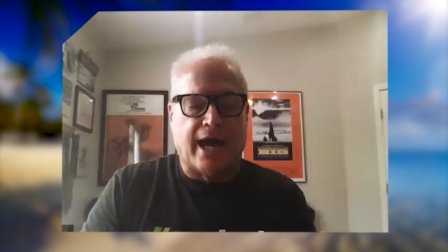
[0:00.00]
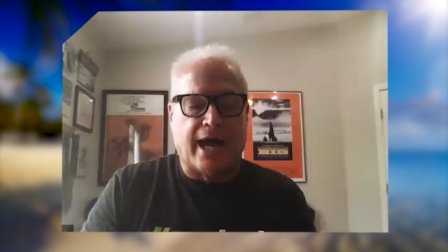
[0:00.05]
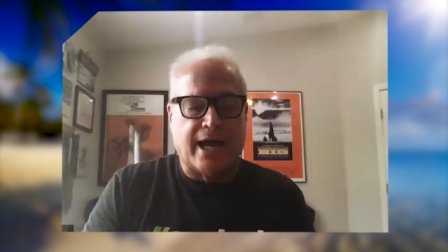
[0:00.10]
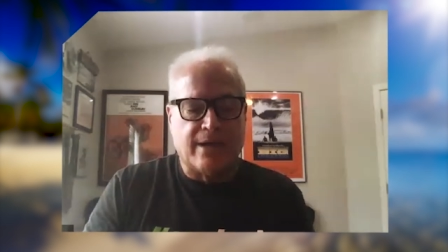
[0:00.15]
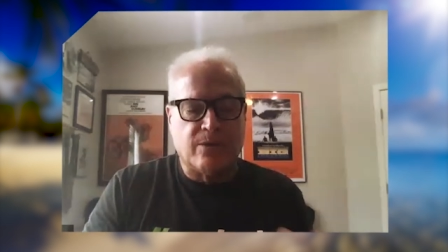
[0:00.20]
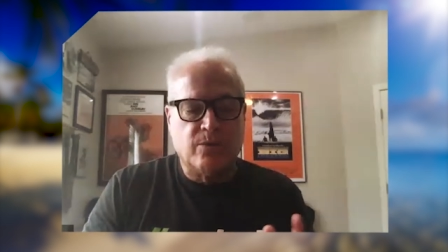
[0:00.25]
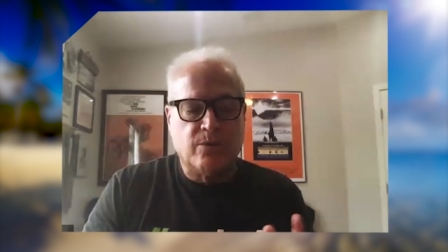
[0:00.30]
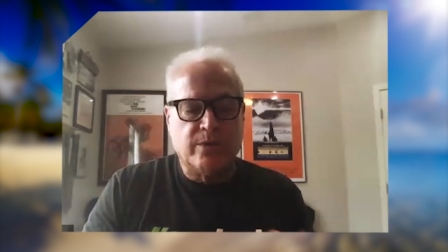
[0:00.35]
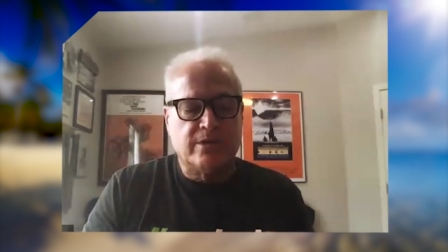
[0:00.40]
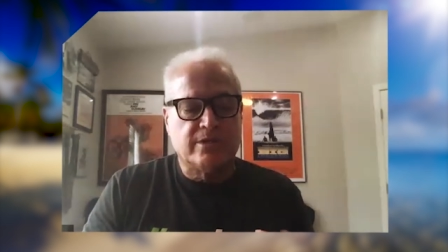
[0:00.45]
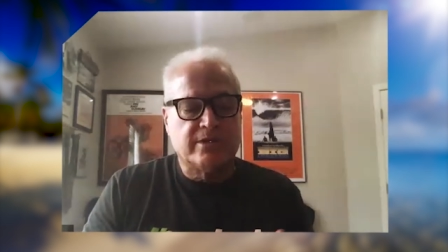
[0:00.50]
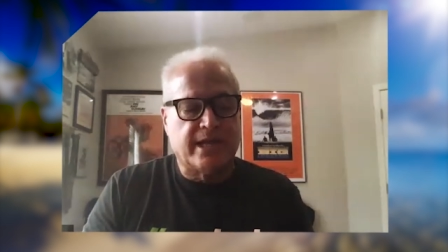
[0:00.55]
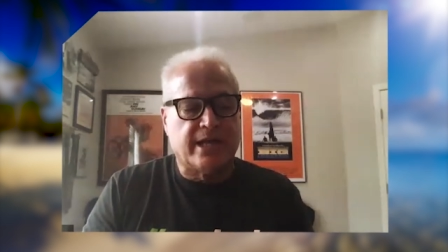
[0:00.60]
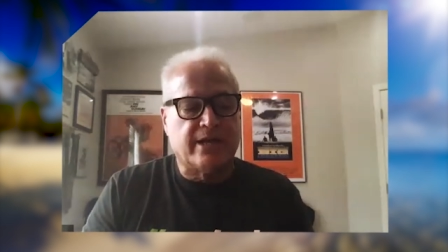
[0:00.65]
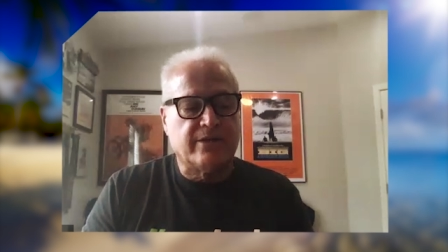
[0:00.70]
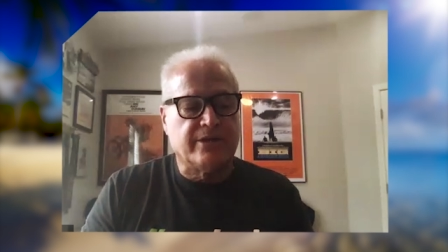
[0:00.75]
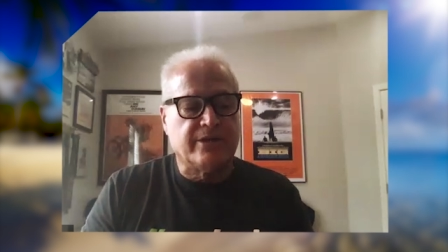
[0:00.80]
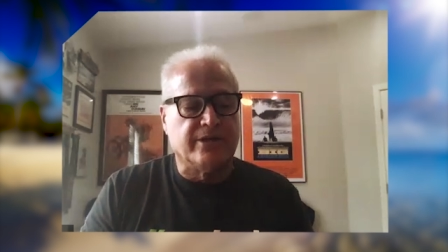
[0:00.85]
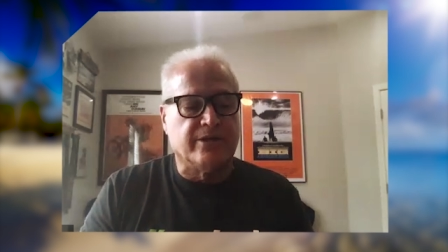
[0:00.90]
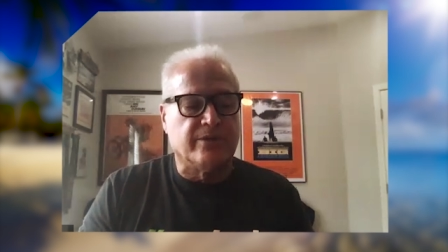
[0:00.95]
I will
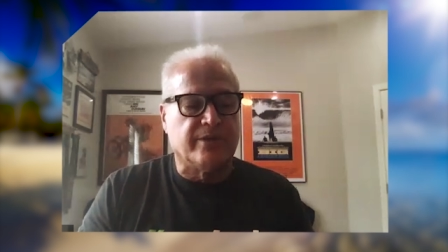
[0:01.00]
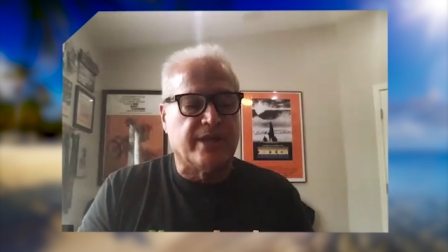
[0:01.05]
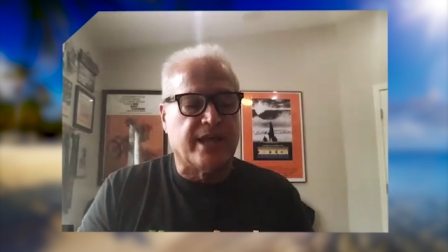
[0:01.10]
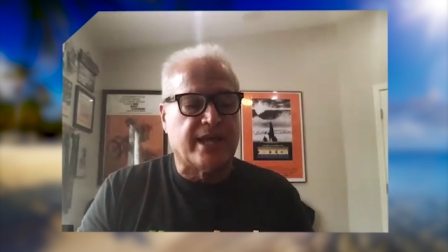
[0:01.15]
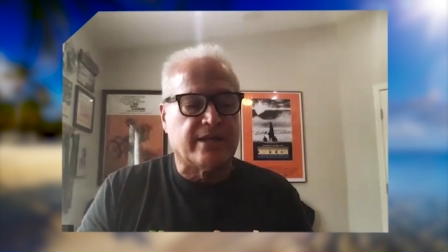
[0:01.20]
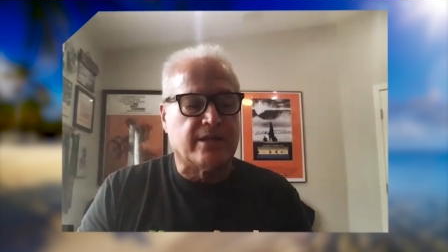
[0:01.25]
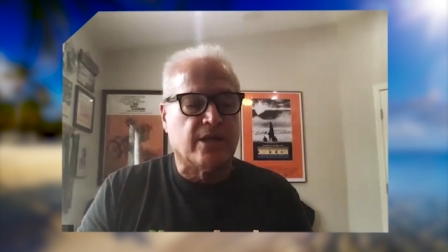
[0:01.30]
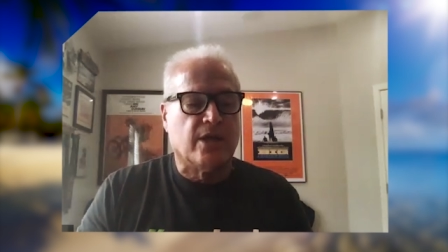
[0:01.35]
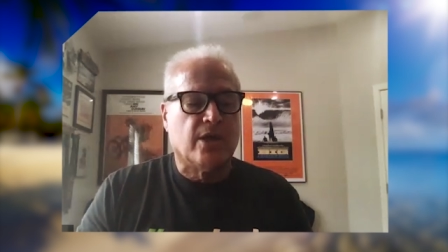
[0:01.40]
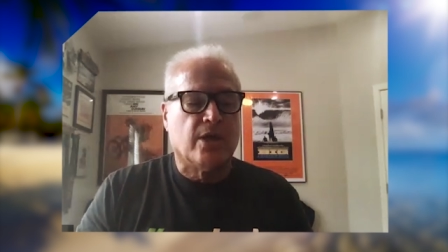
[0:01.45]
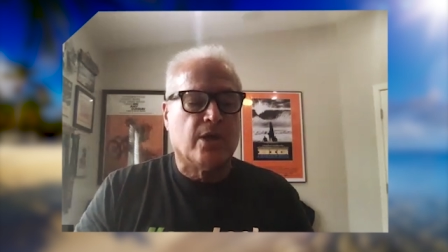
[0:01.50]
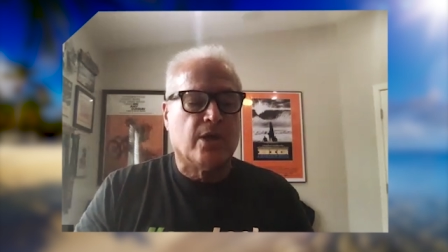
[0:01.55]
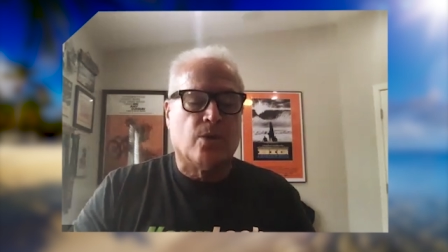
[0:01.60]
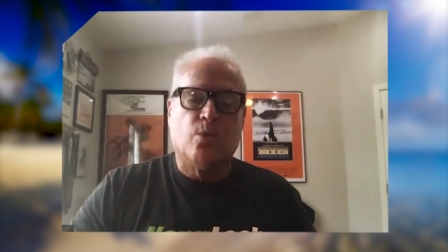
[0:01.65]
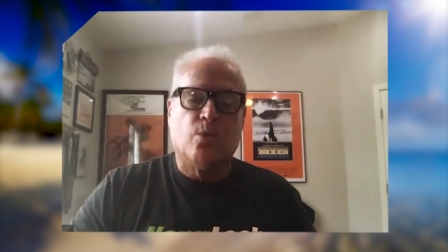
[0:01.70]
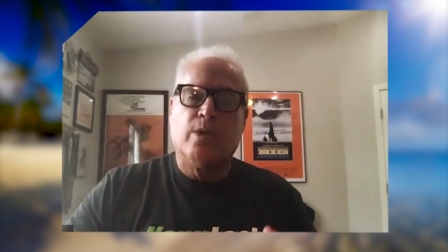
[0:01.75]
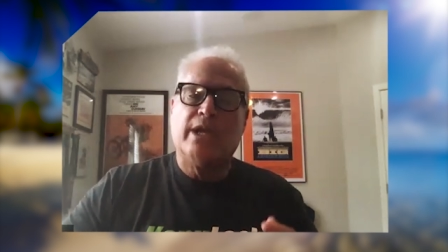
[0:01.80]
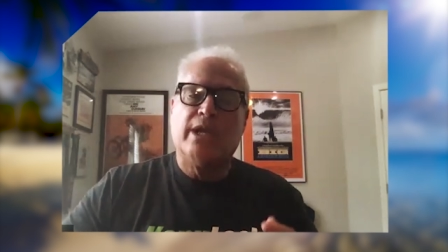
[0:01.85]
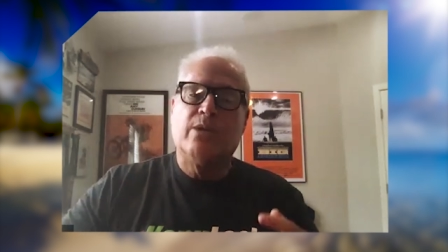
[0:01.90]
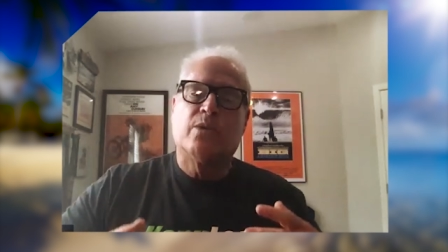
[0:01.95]
tell you that
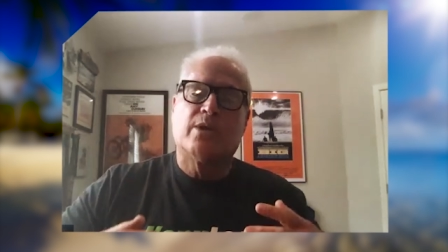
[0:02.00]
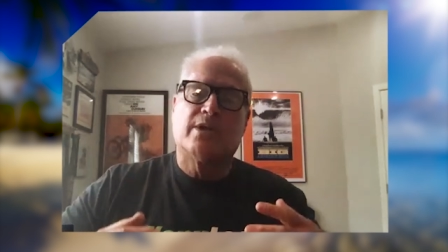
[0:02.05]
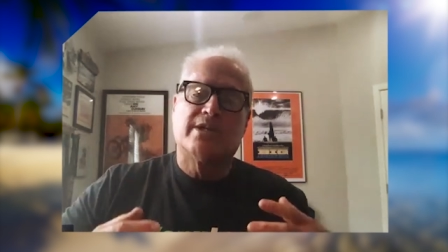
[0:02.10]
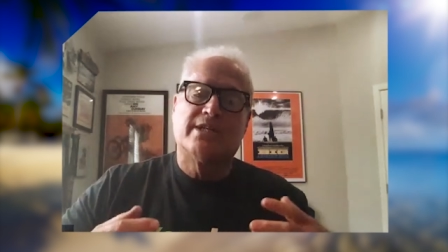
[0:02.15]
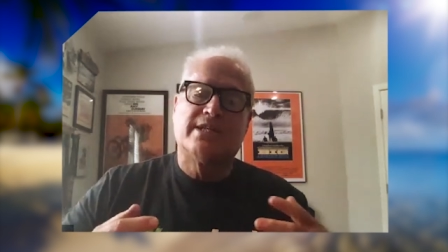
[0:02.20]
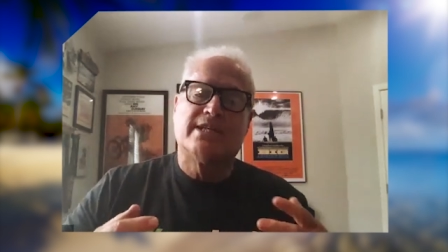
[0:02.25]
we were